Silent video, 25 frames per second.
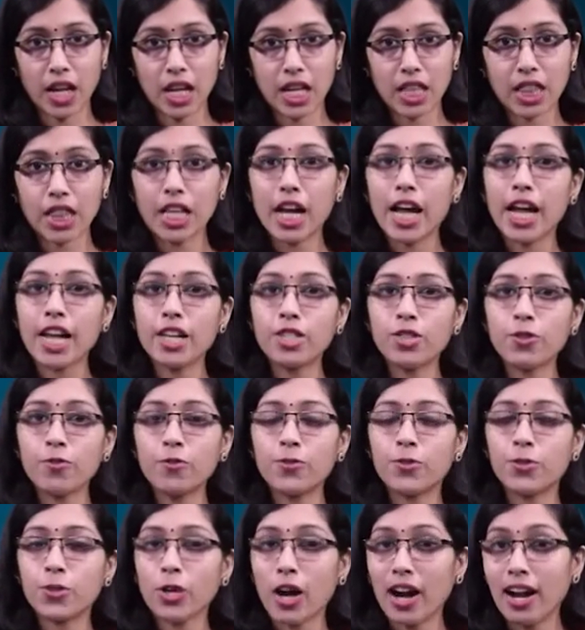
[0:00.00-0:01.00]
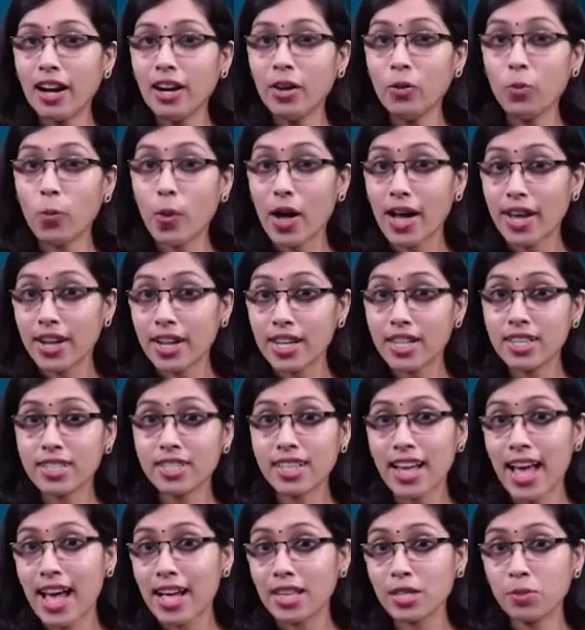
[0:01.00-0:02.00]
The age of child varies
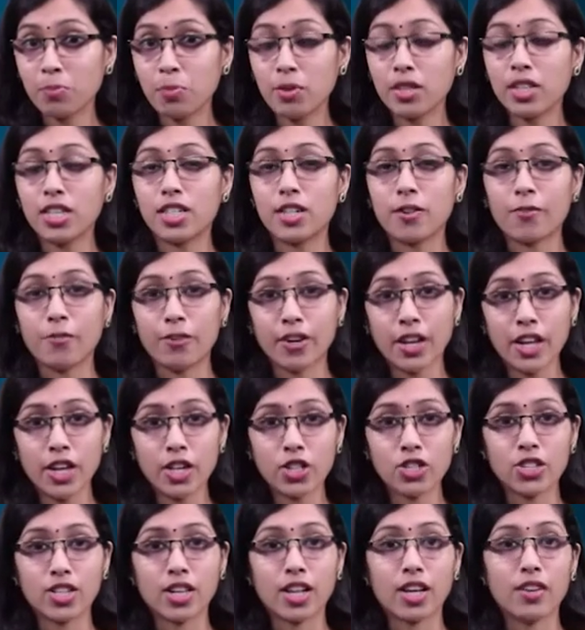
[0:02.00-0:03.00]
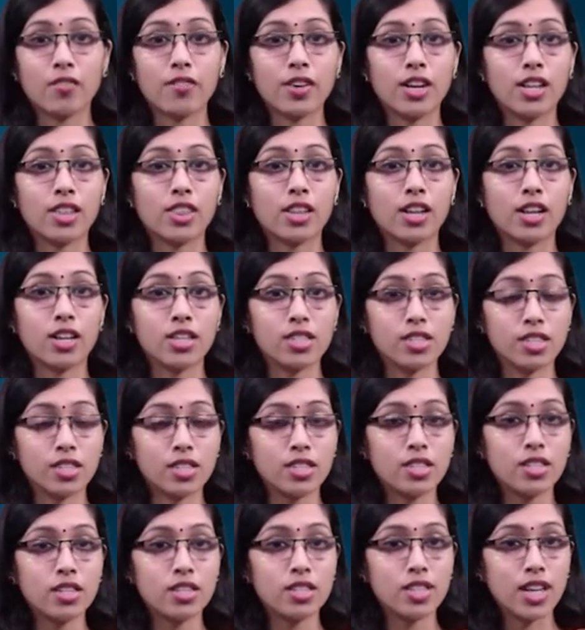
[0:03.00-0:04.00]
as per the definition given in the
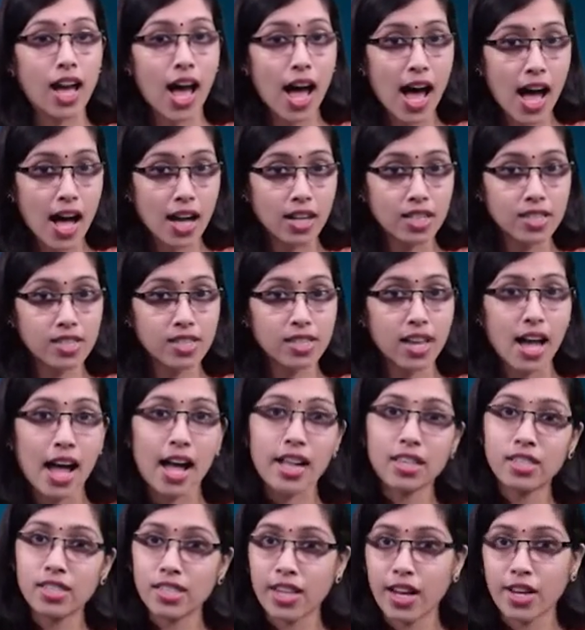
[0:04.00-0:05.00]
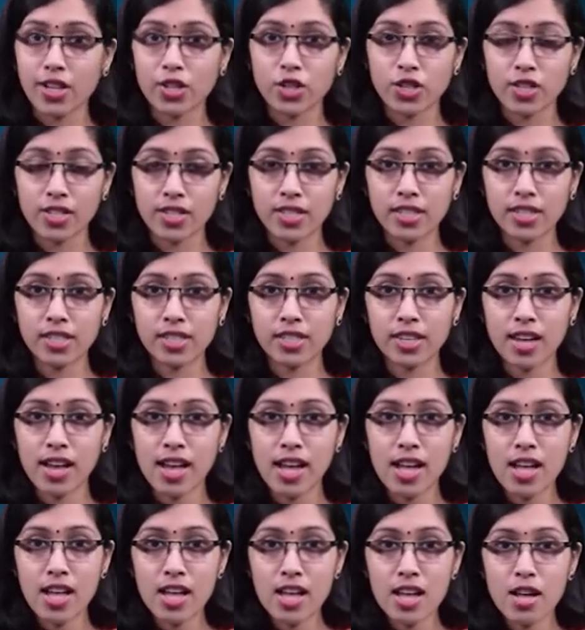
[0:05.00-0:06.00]
concerned acts and sections,
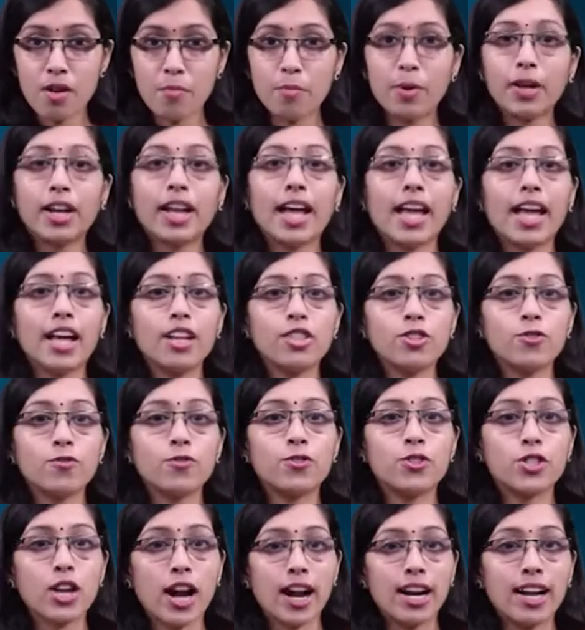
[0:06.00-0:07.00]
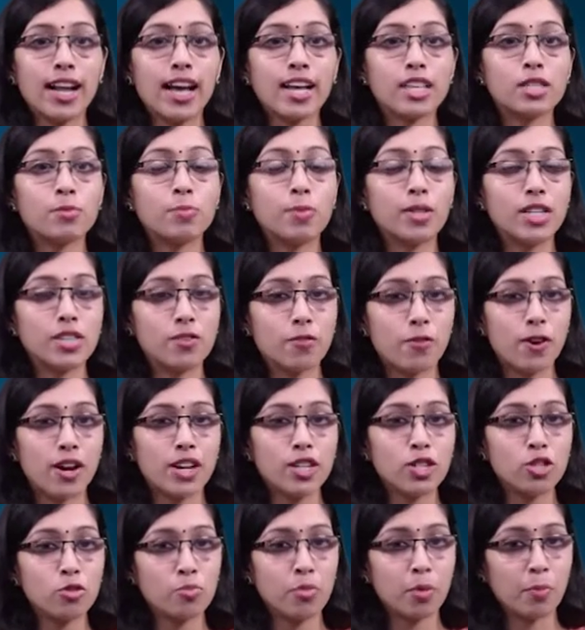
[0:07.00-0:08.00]
but age of child has been
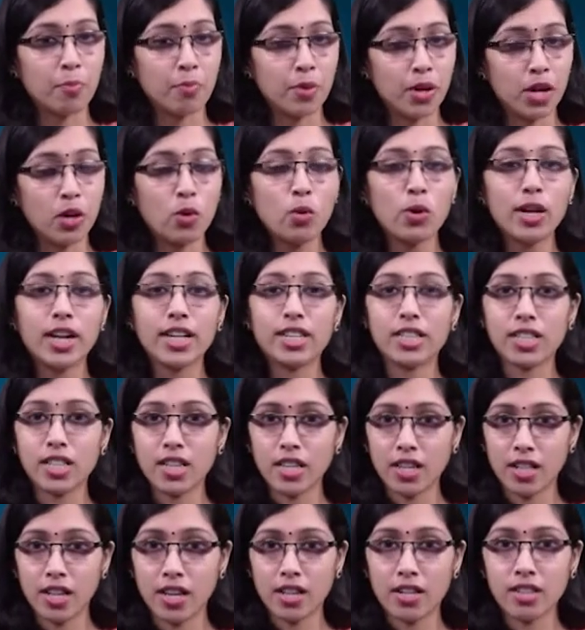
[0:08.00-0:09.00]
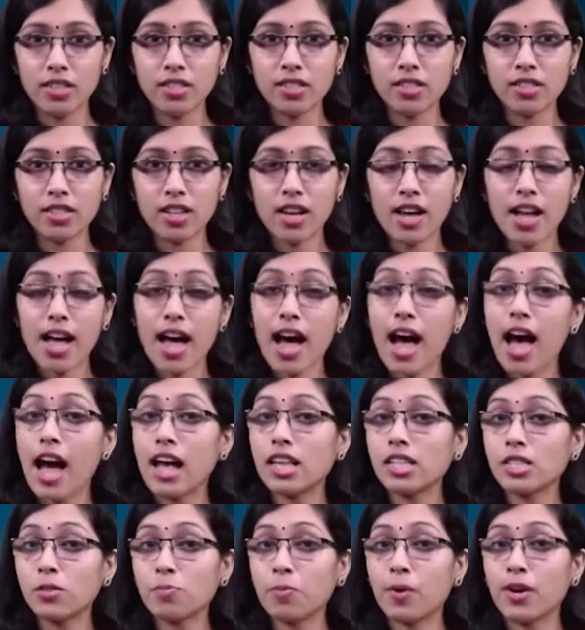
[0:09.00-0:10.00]
defined to be below 18 years
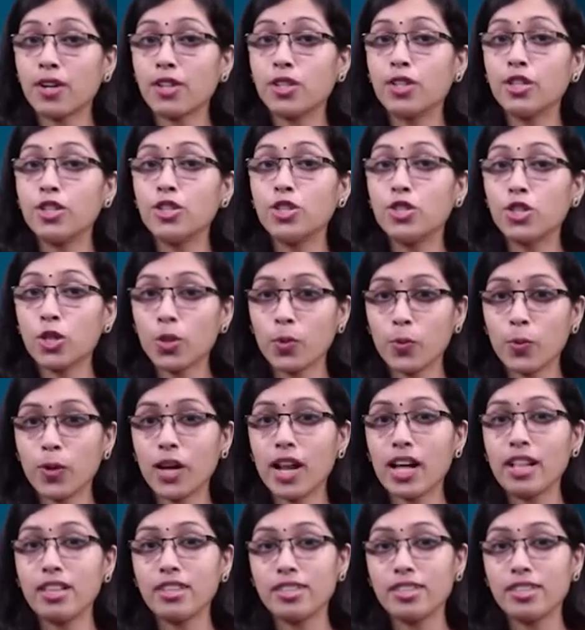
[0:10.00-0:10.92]
as per the Juvenile